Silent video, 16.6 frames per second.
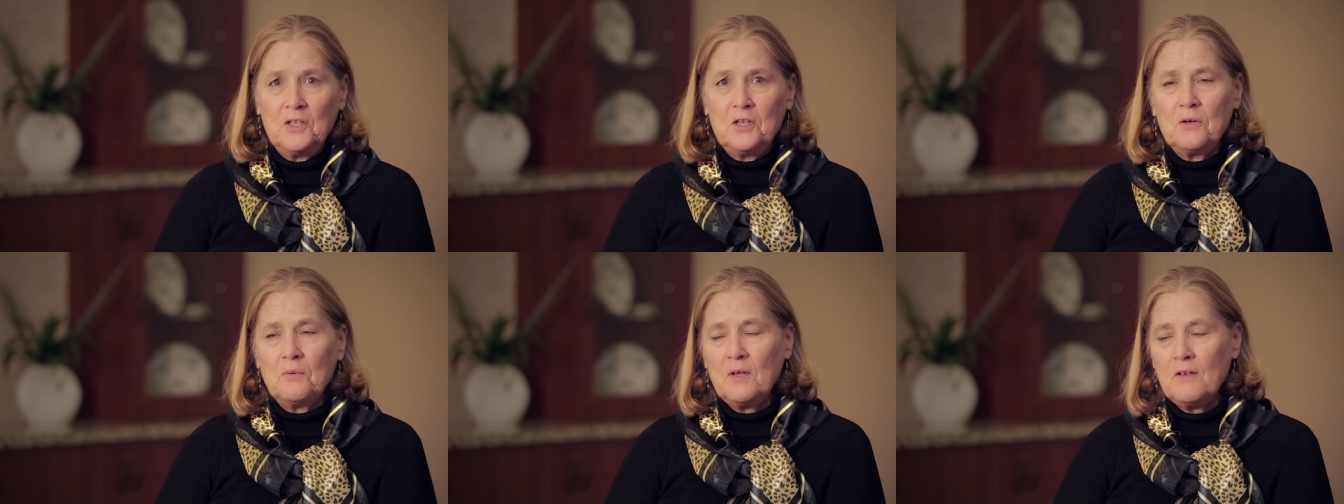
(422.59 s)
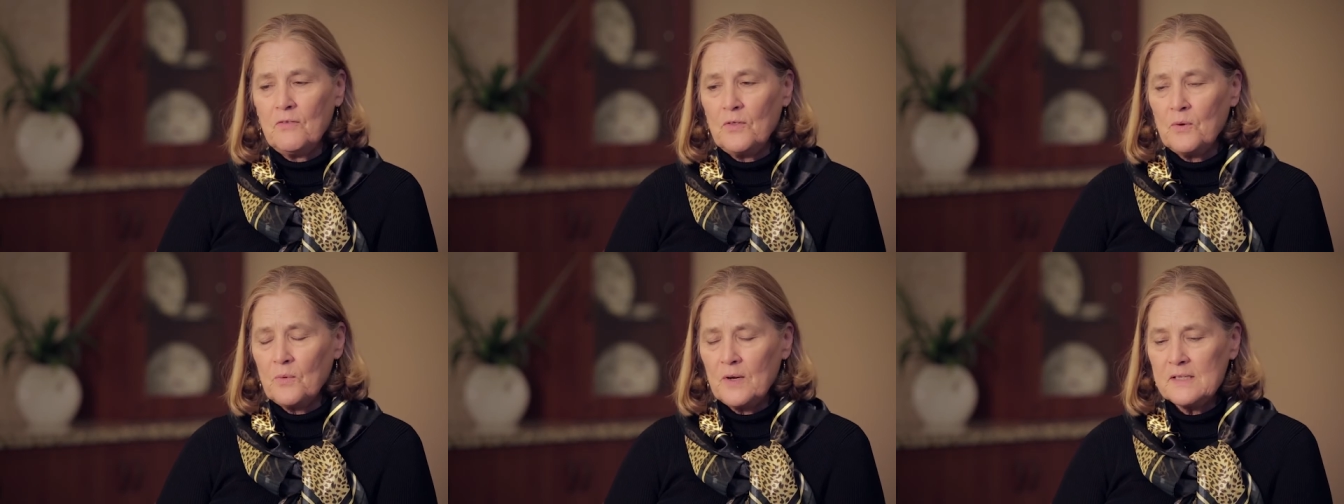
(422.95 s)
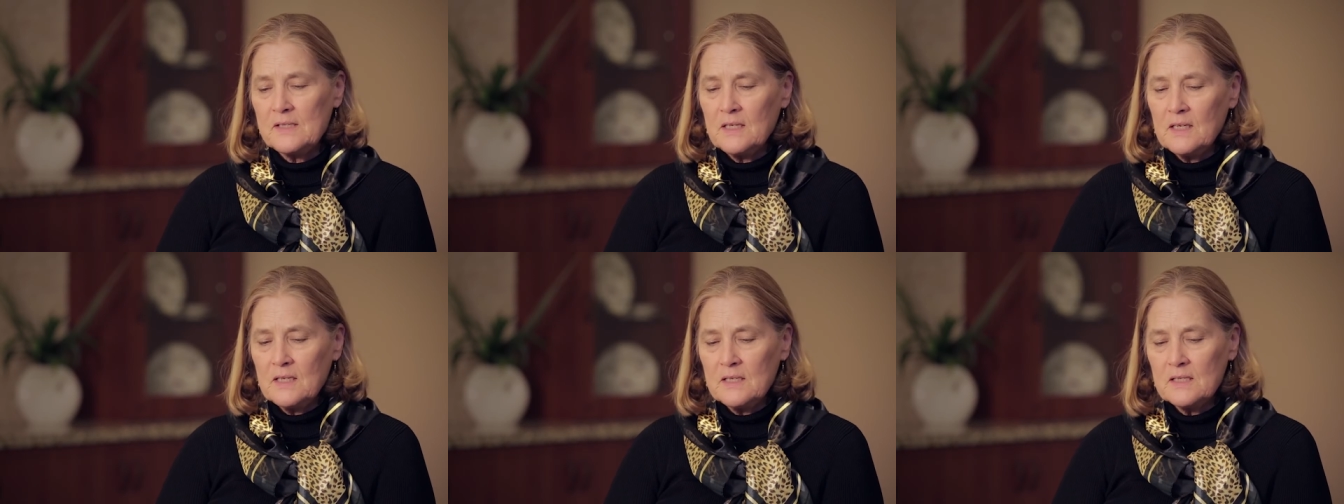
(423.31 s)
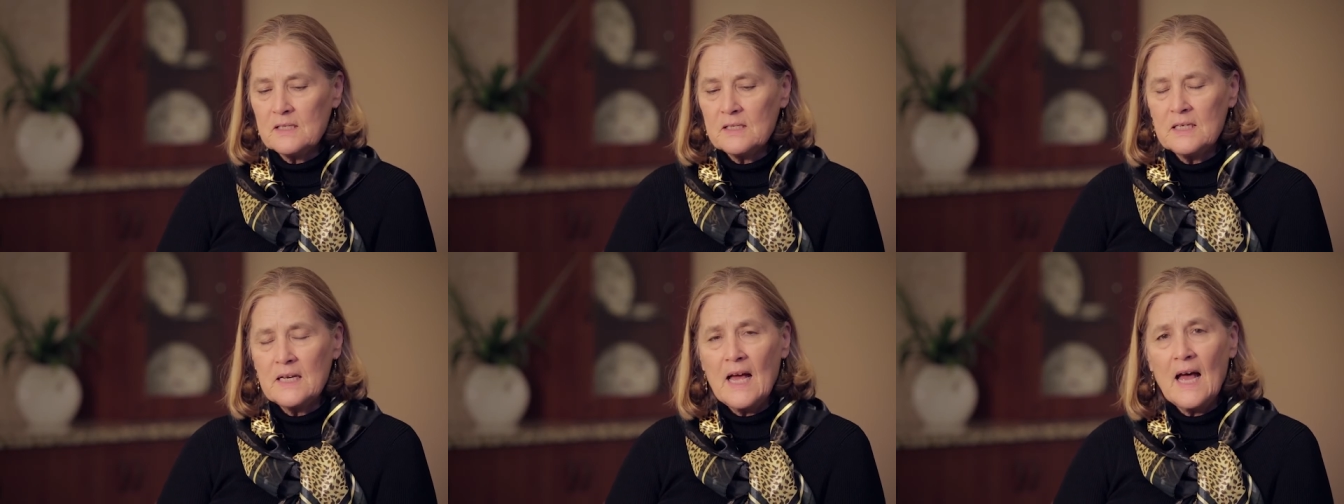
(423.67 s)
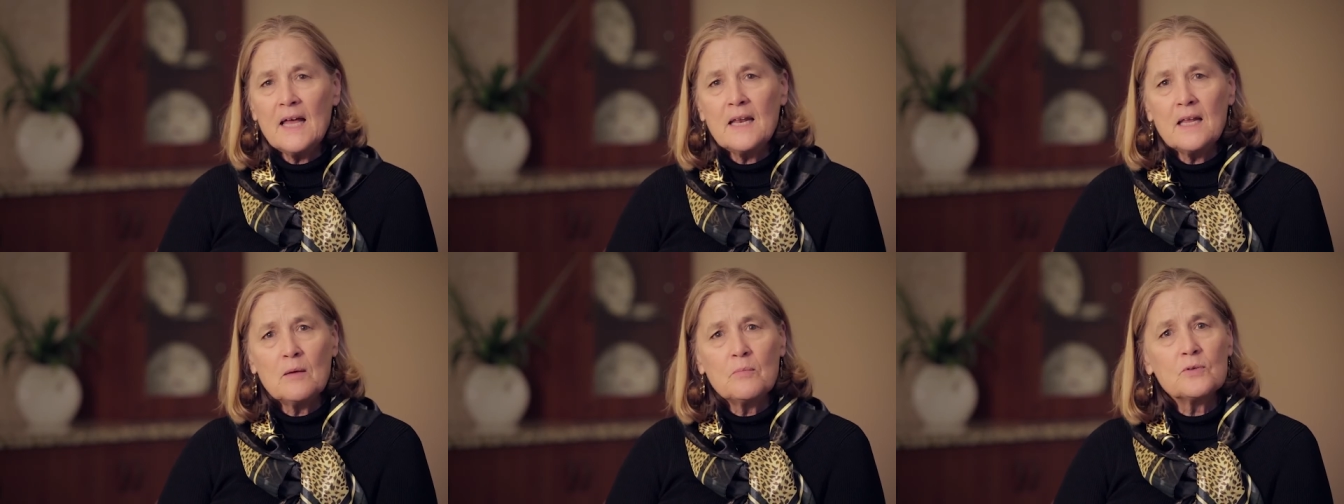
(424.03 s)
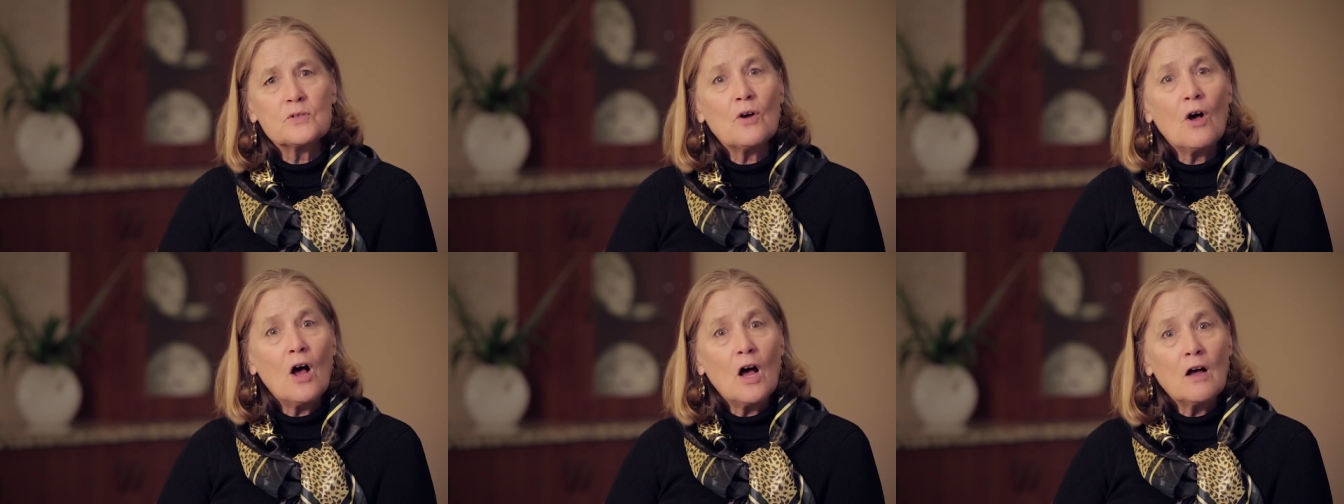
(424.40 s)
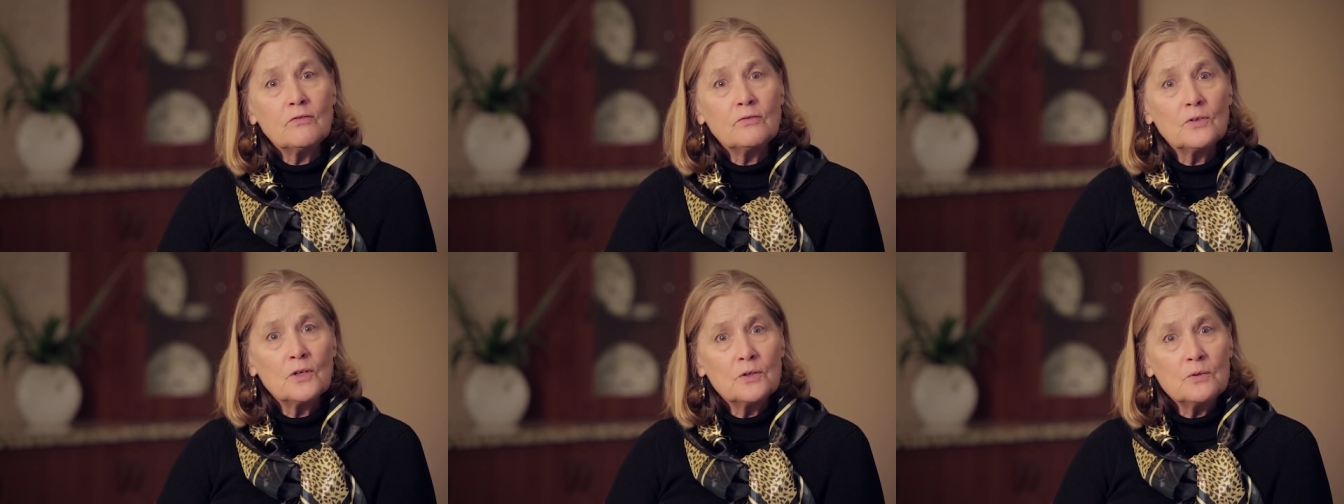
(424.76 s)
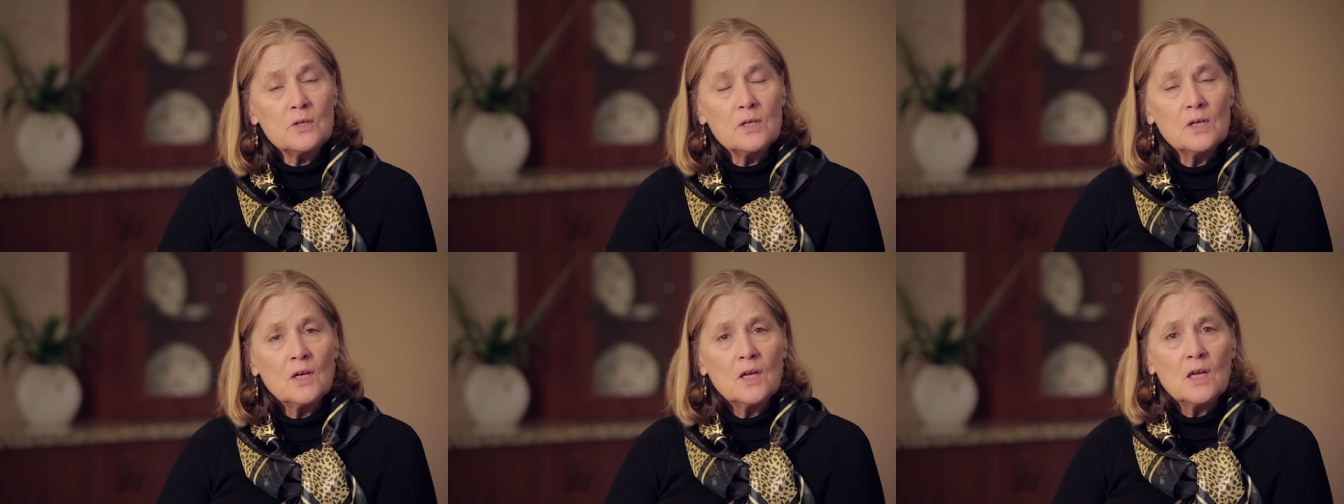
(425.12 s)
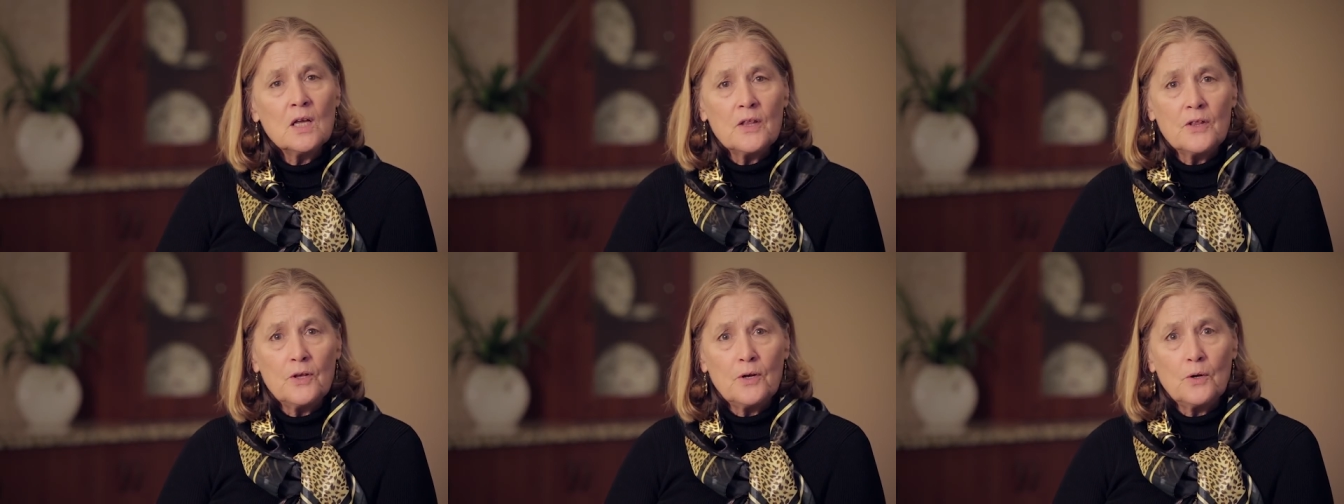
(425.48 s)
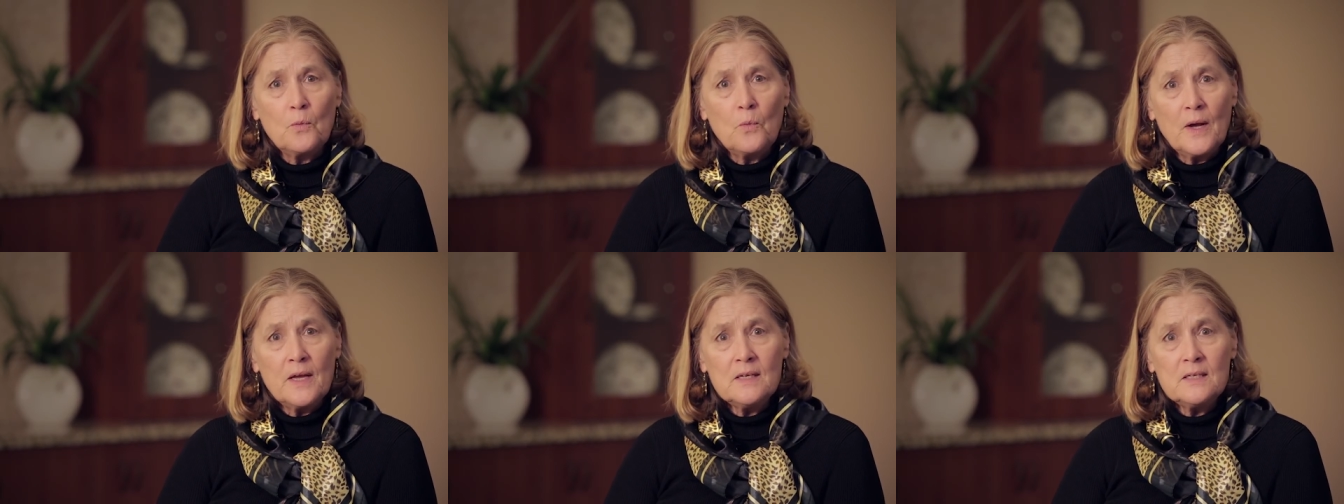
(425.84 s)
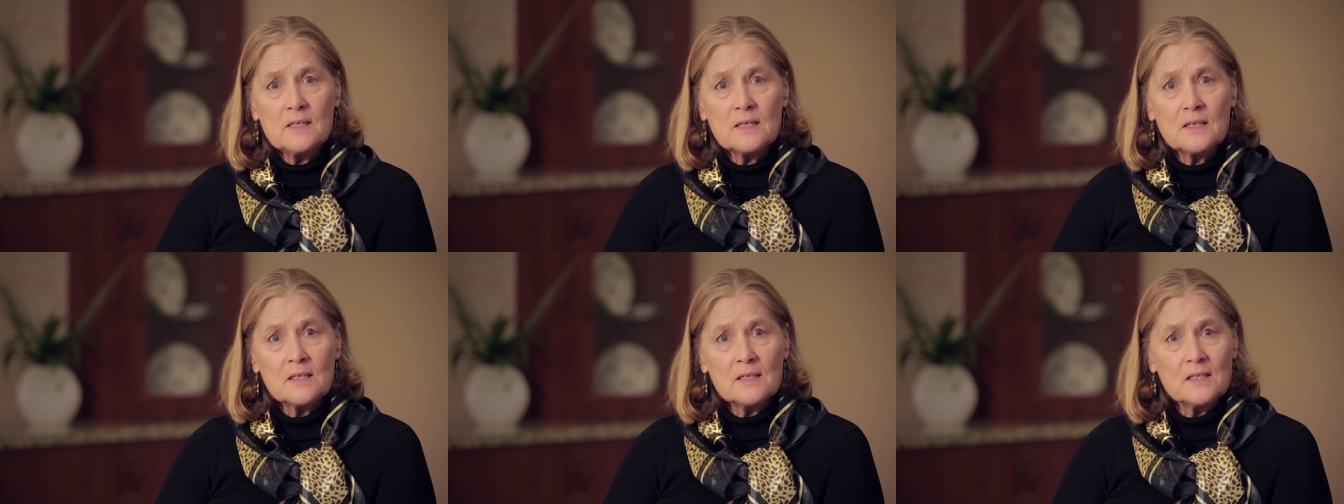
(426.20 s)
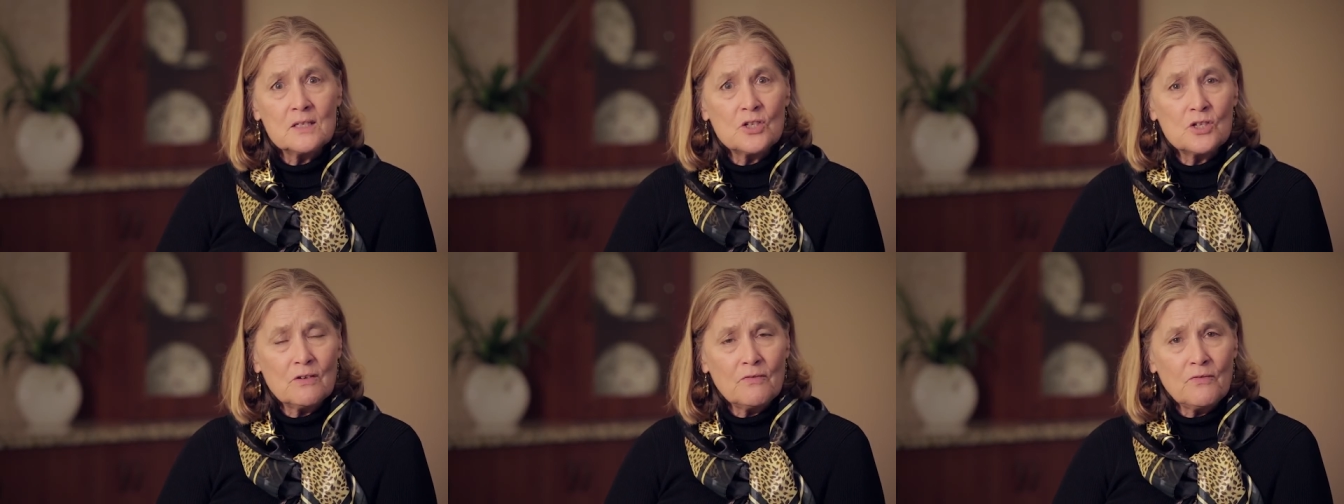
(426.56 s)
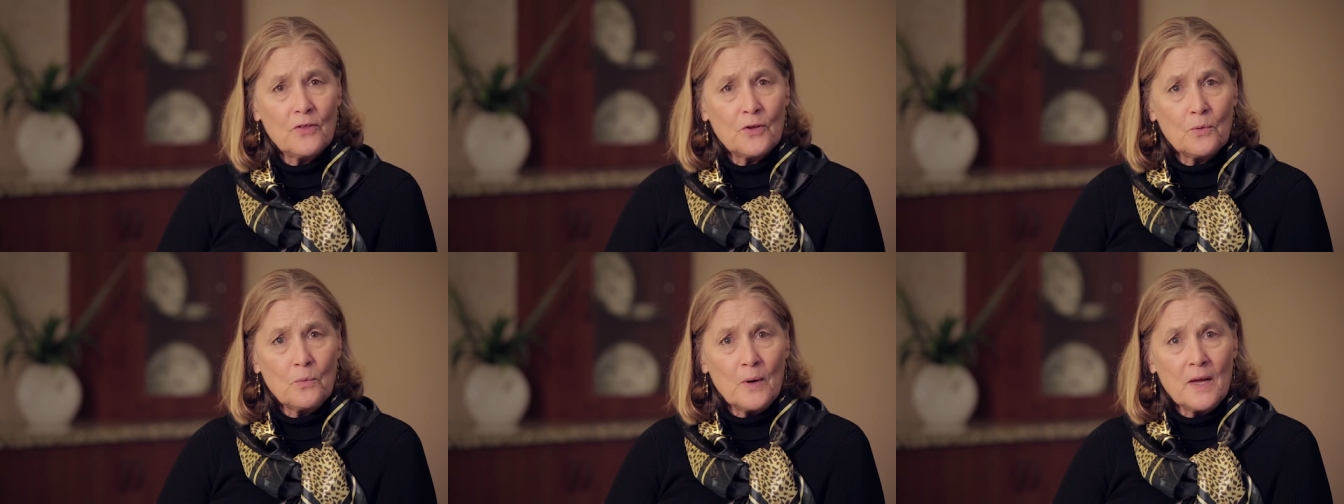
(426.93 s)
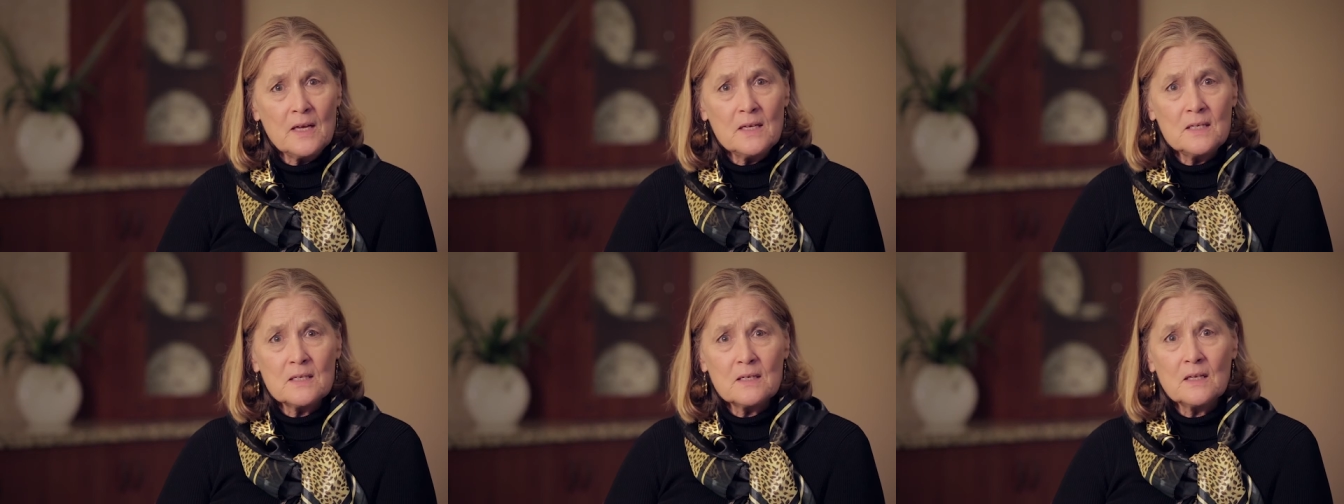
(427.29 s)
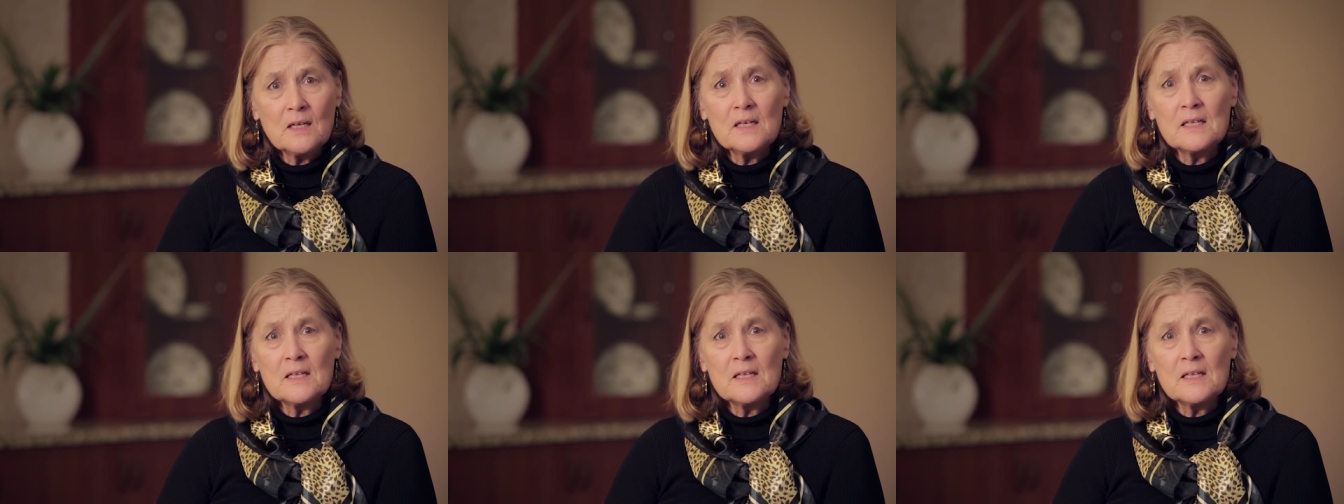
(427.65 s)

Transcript: Now, if the resident is not able to offload their weight, to shift their weight,